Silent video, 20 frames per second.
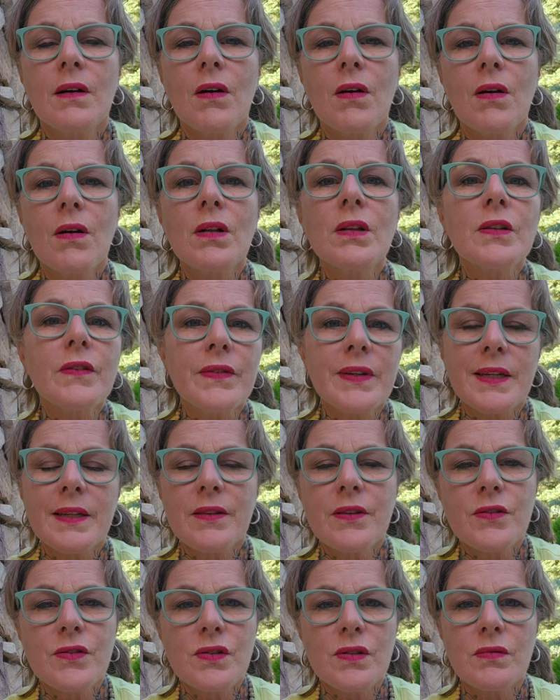all of it,
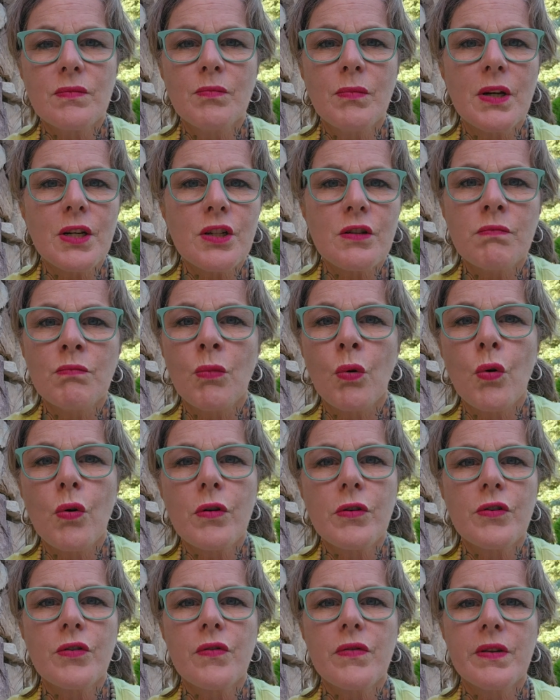there's much
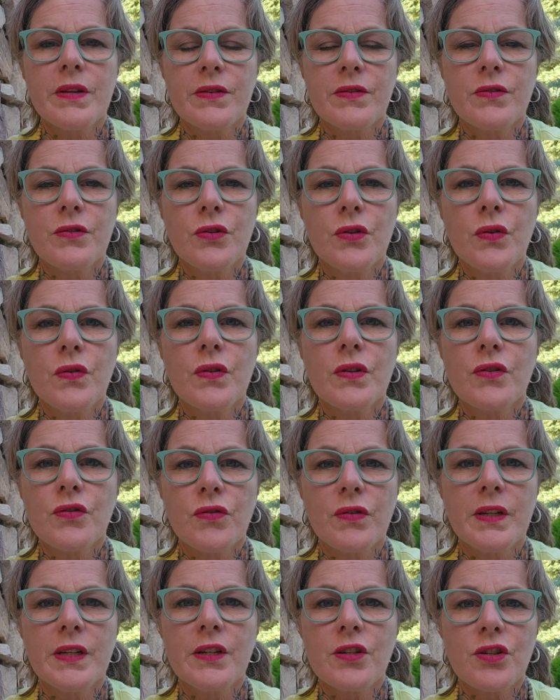more to the
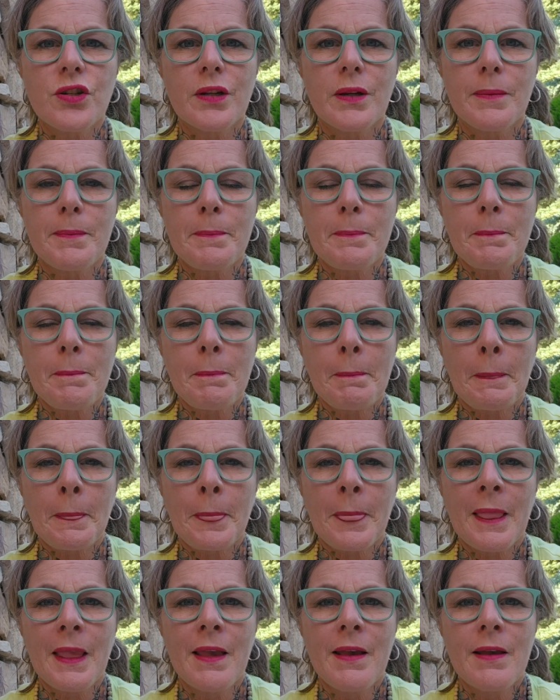tradition,
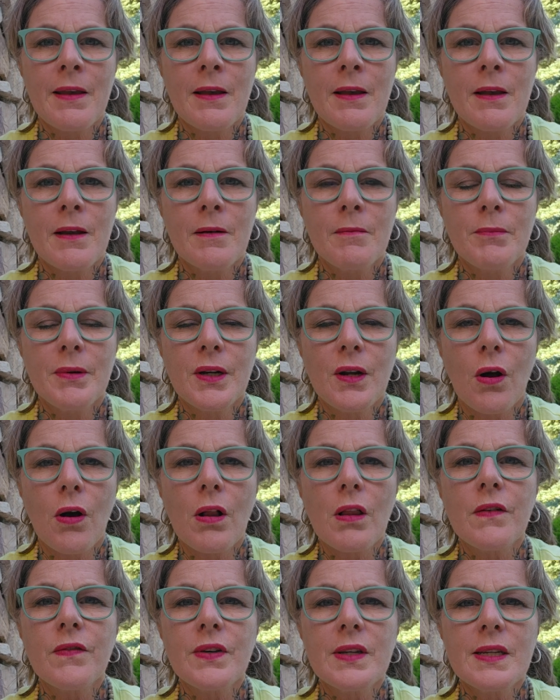but
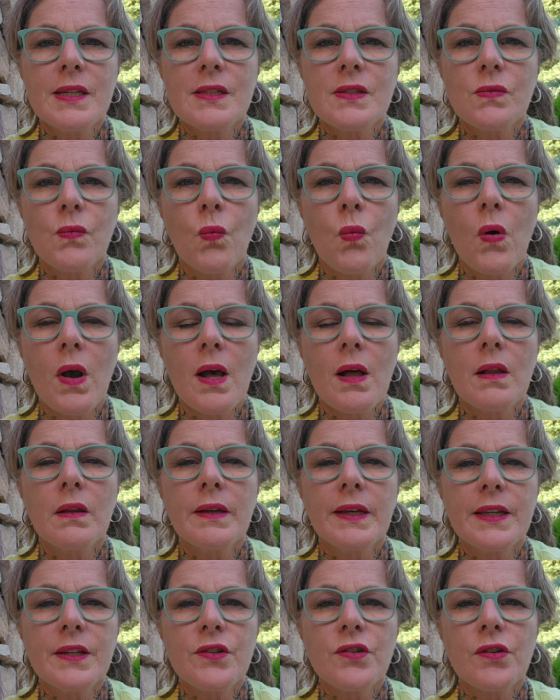all of it is
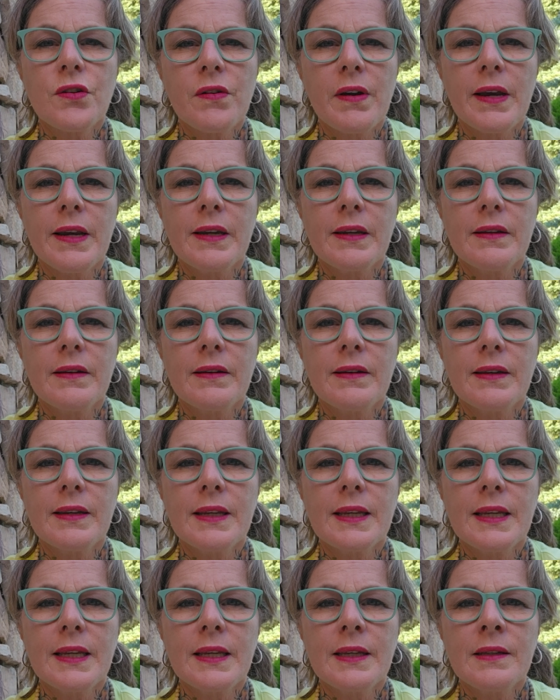well integrated
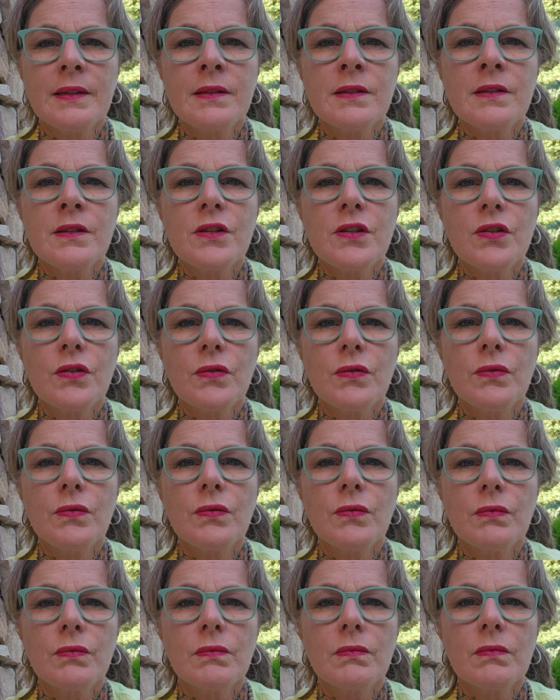
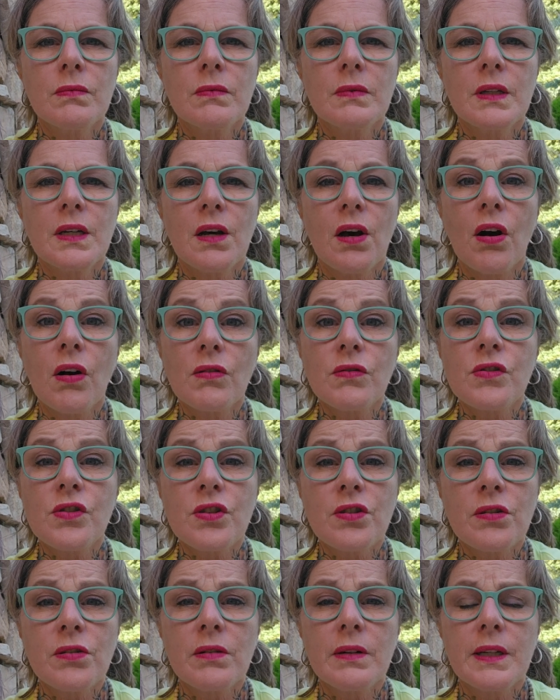into the
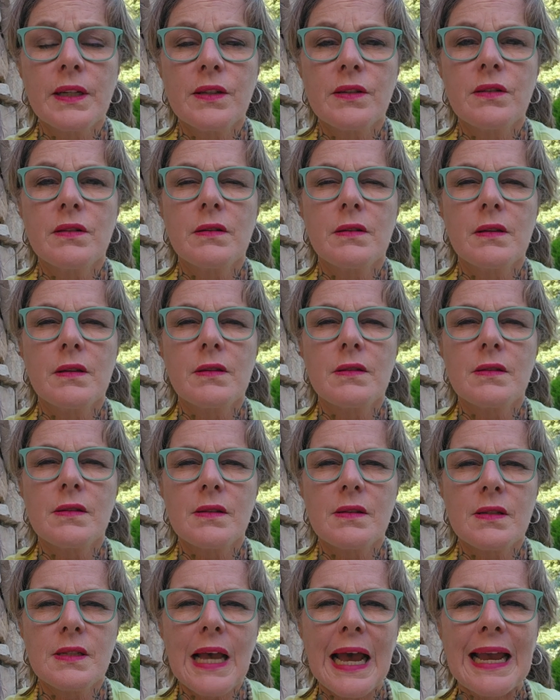culture, into the
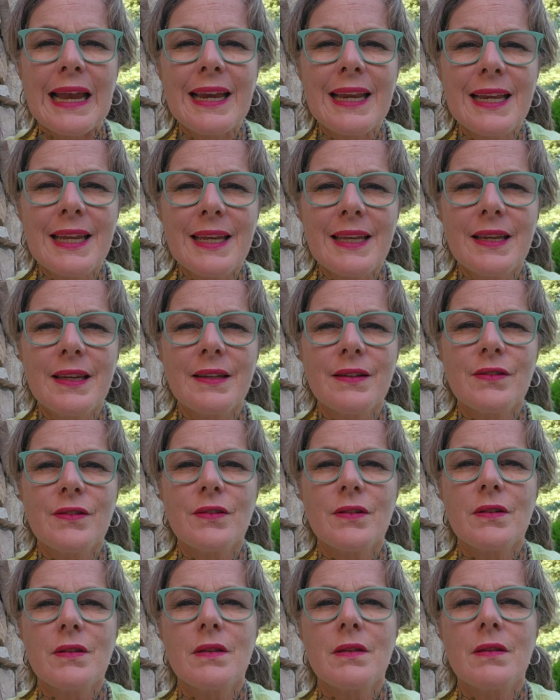society,
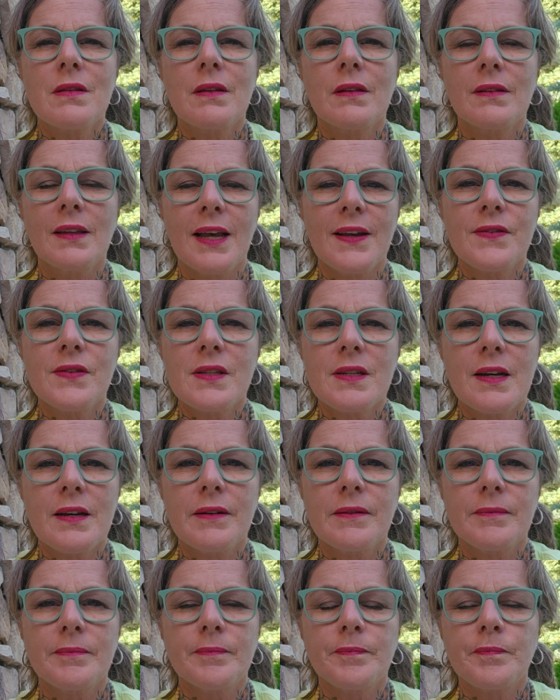into the
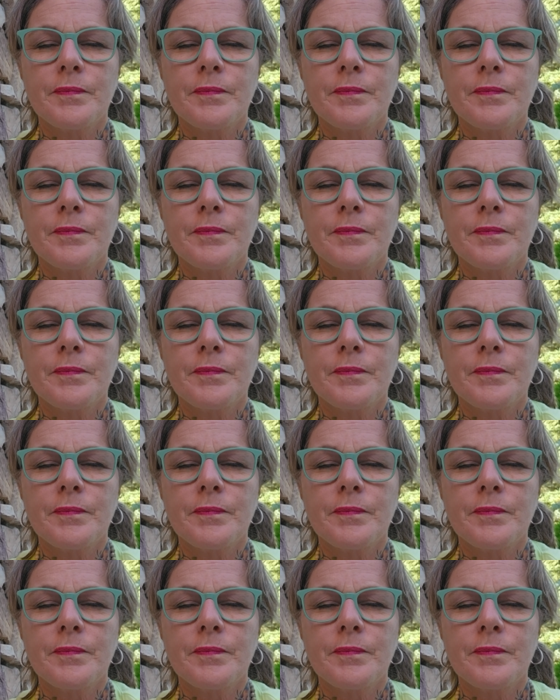lifestyle.